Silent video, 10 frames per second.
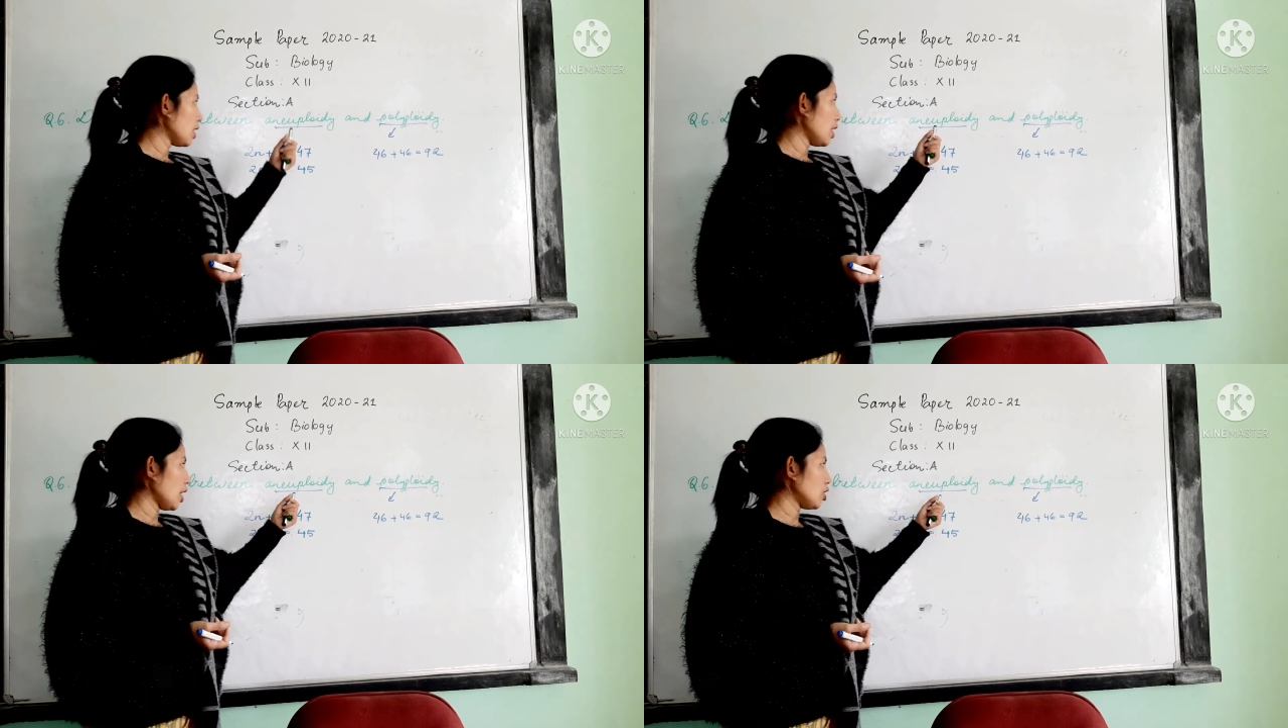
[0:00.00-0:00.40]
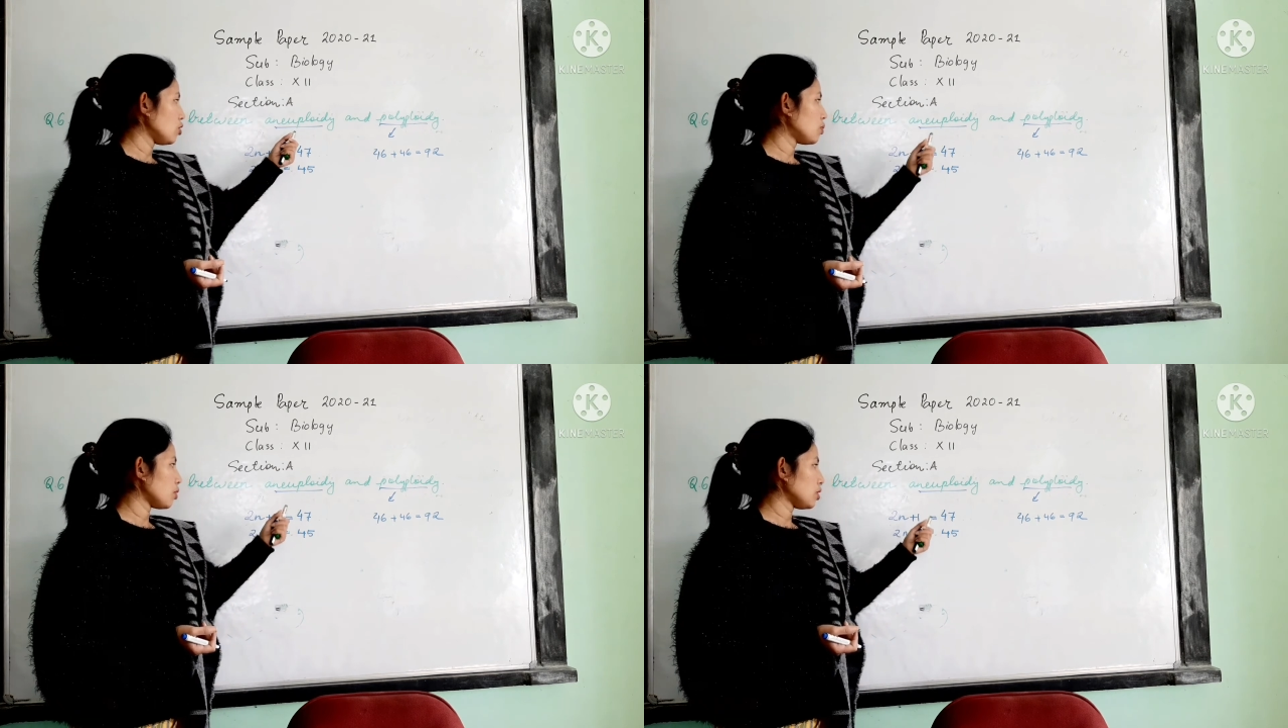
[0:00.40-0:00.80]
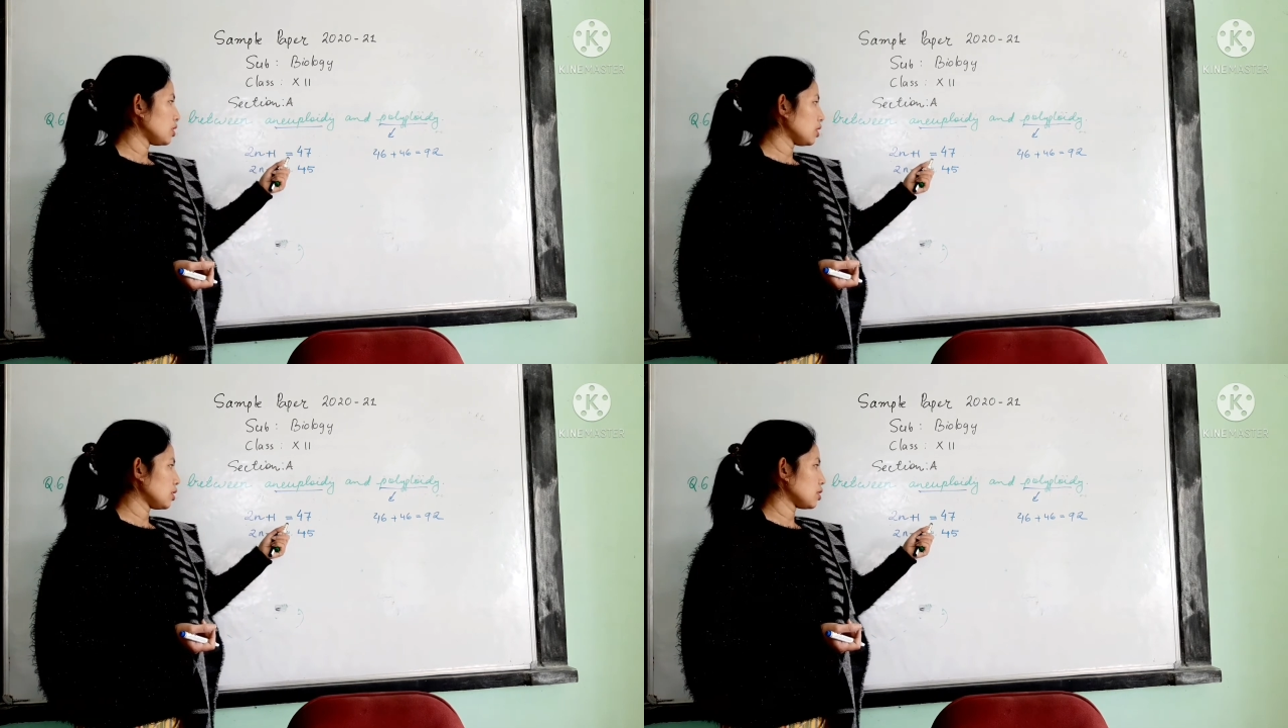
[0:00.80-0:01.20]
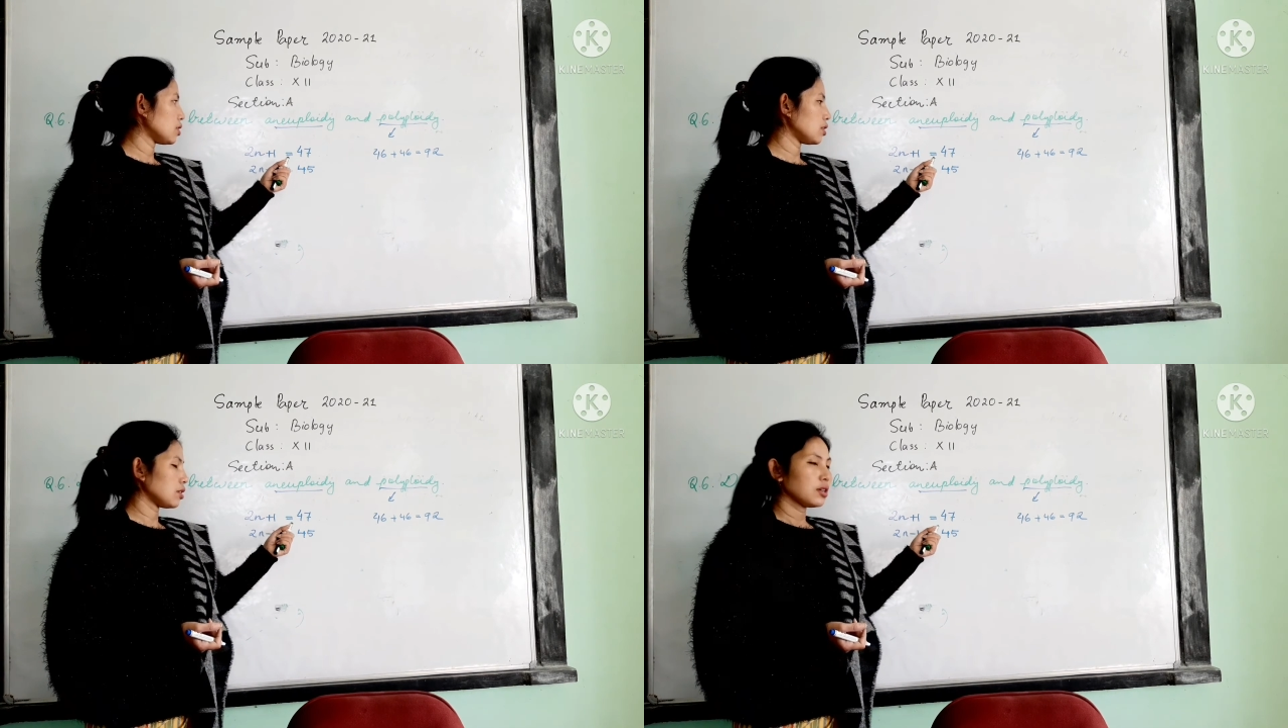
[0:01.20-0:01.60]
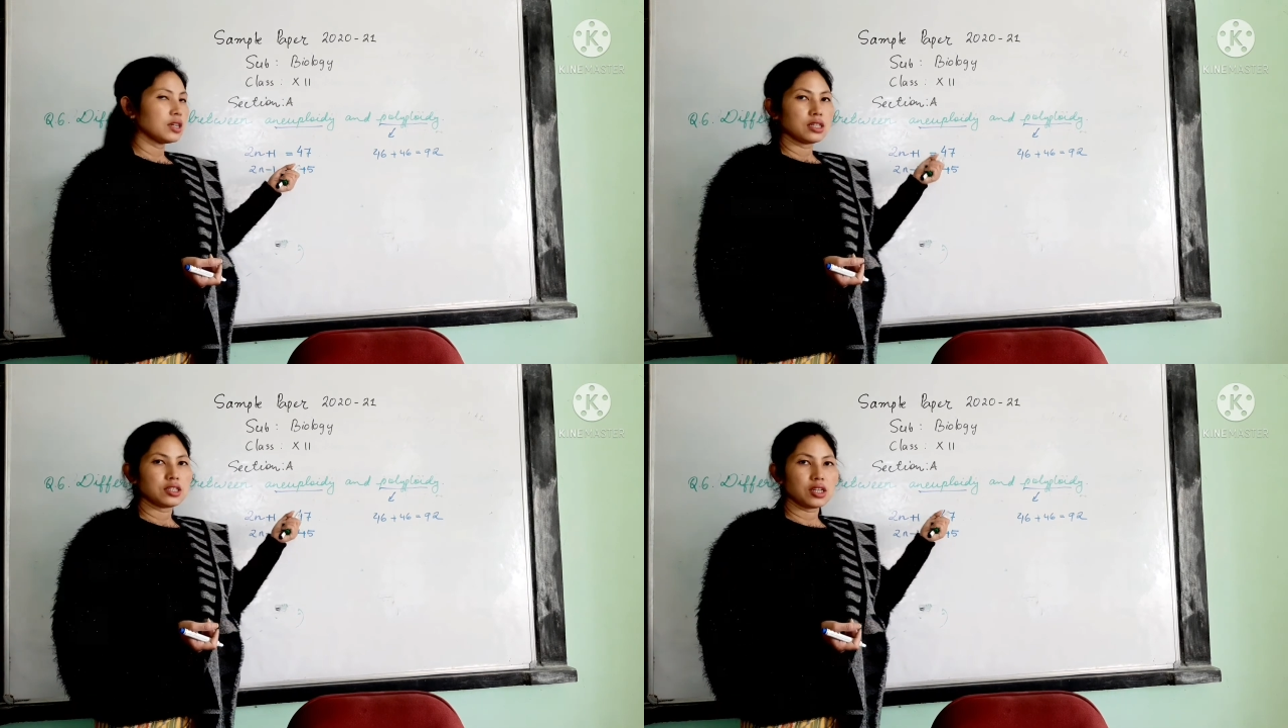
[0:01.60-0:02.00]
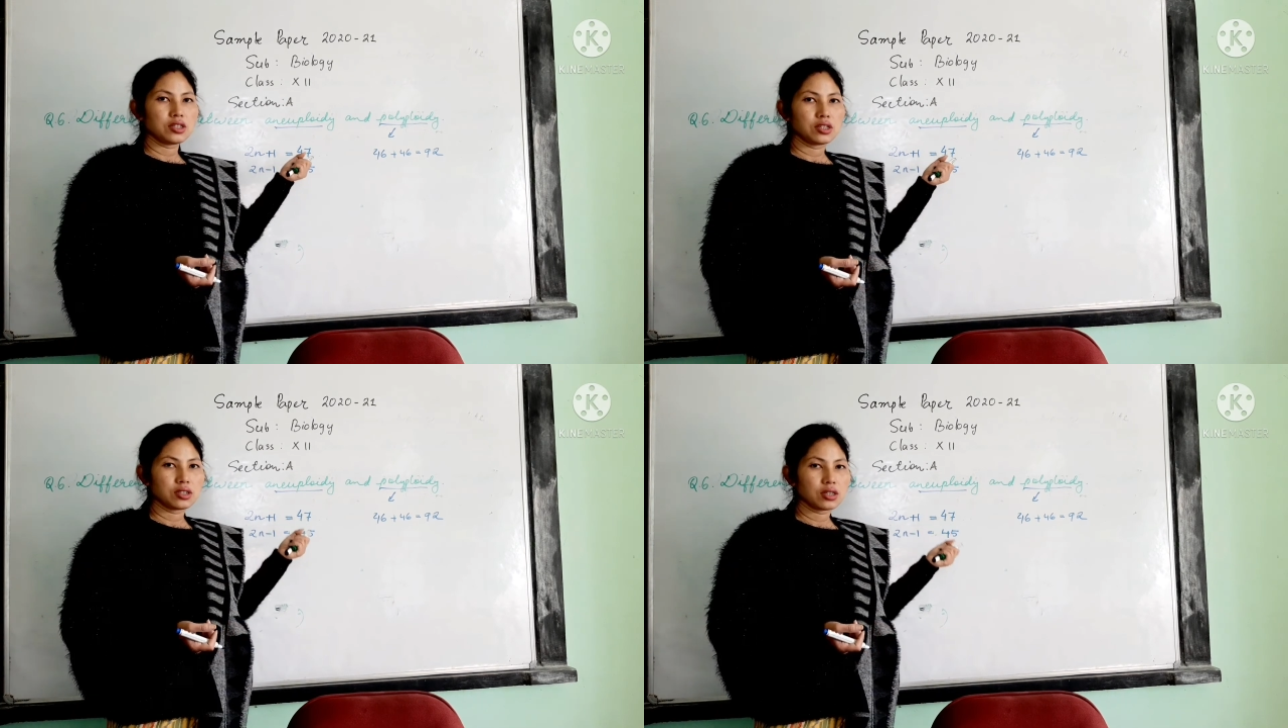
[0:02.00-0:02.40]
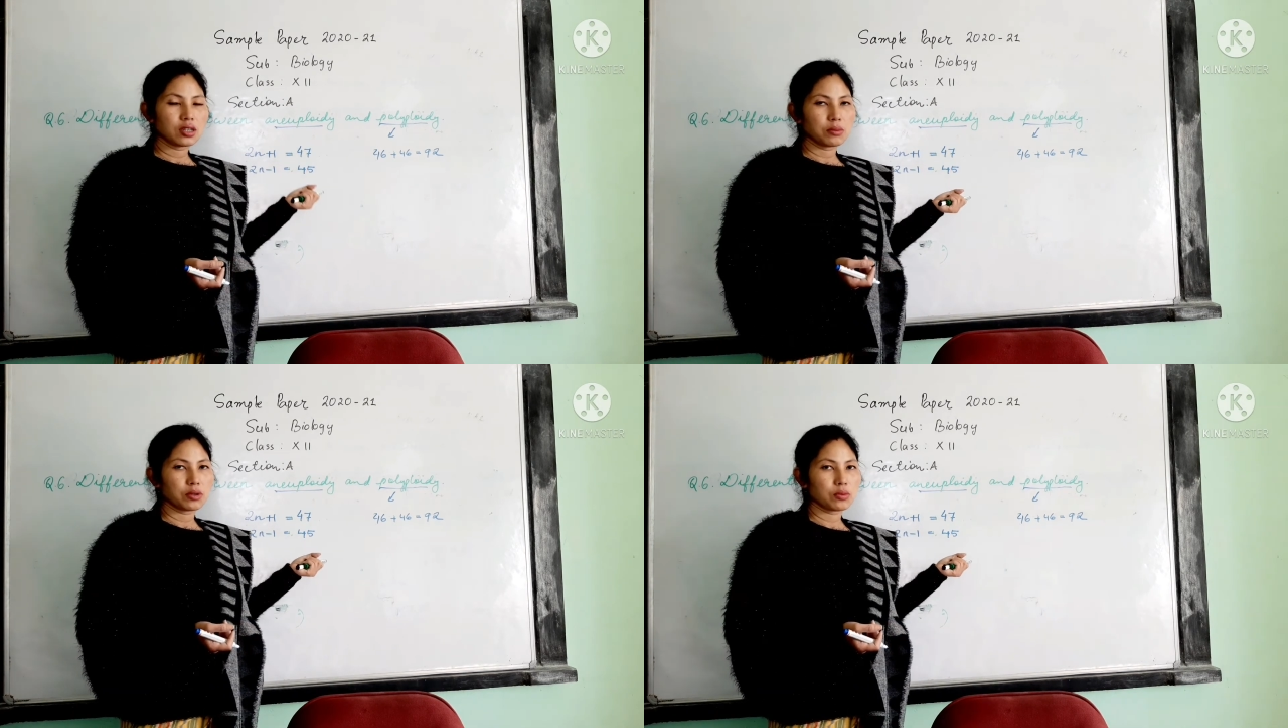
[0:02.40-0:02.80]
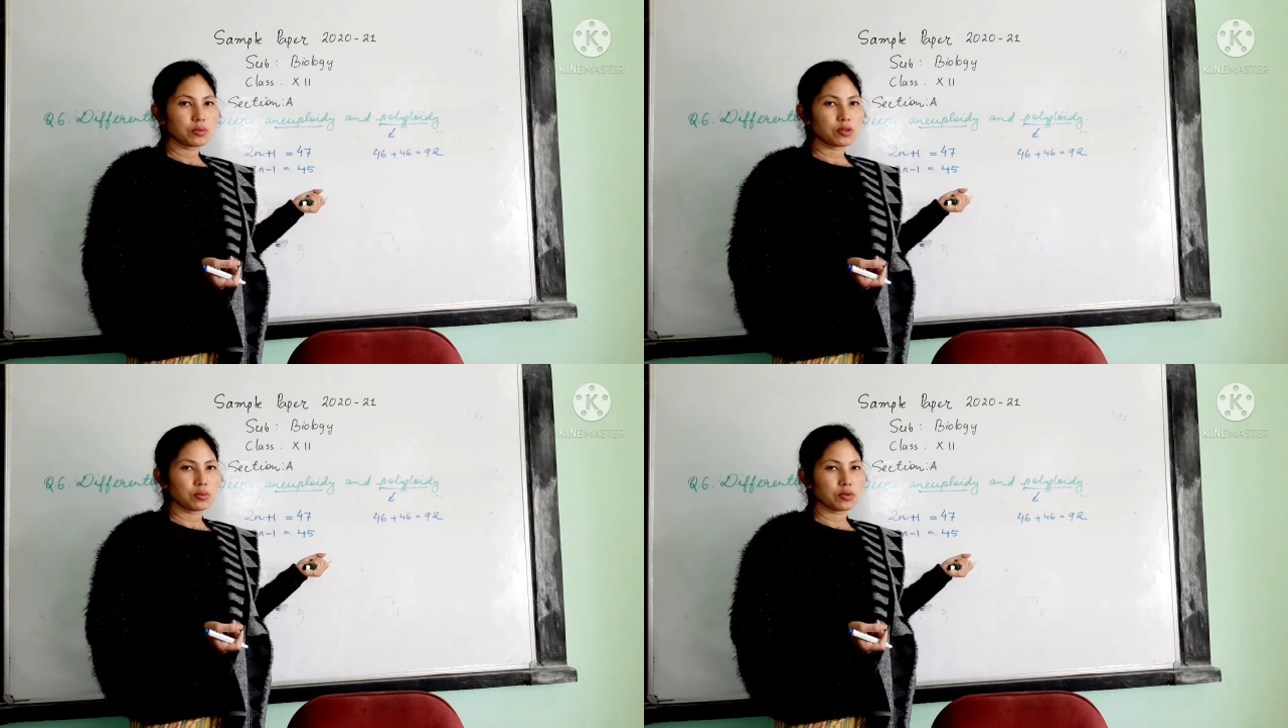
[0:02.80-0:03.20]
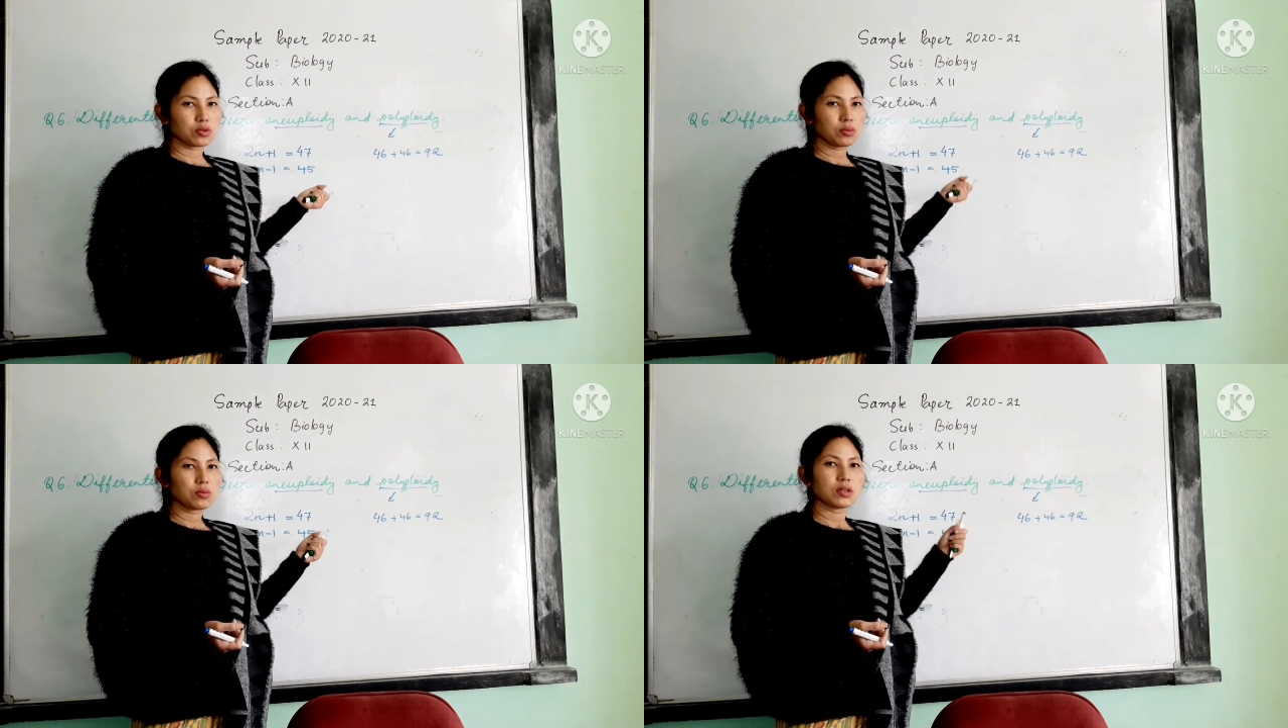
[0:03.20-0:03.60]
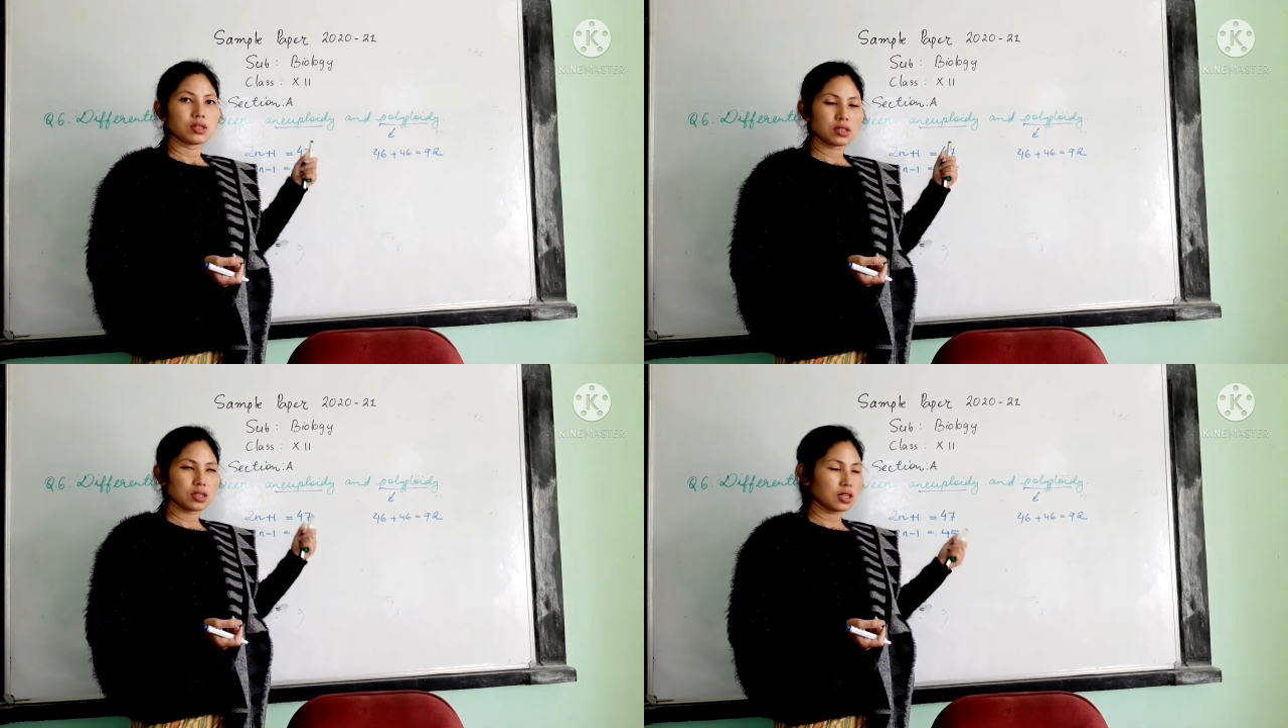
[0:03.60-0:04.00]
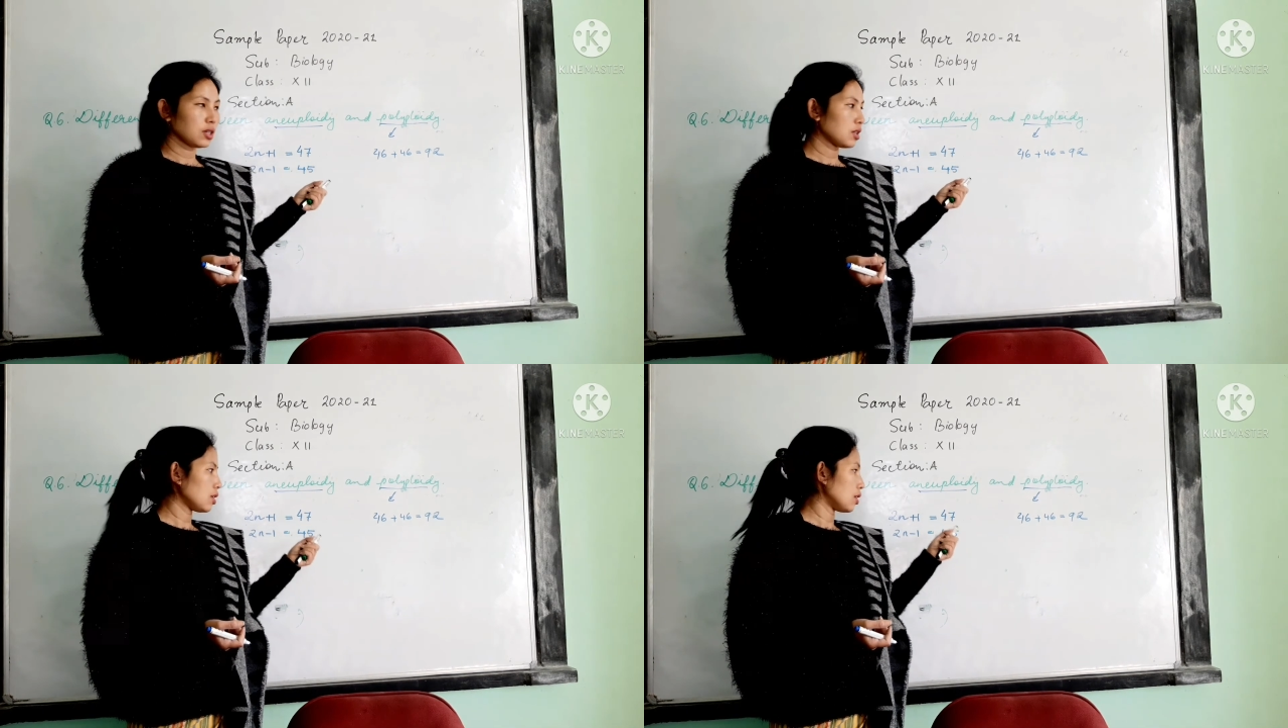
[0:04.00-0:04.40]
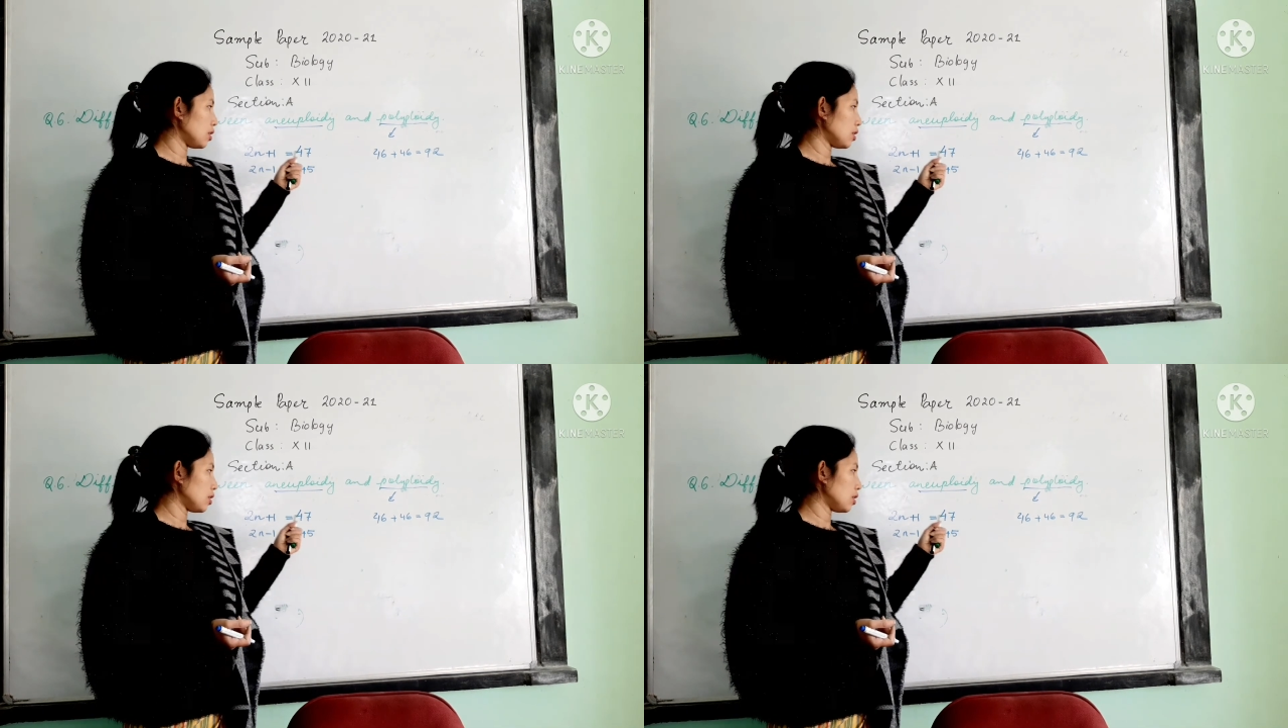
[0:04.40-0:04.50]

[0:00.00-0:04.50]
Aneuploidy is the change in the number of chromosome, single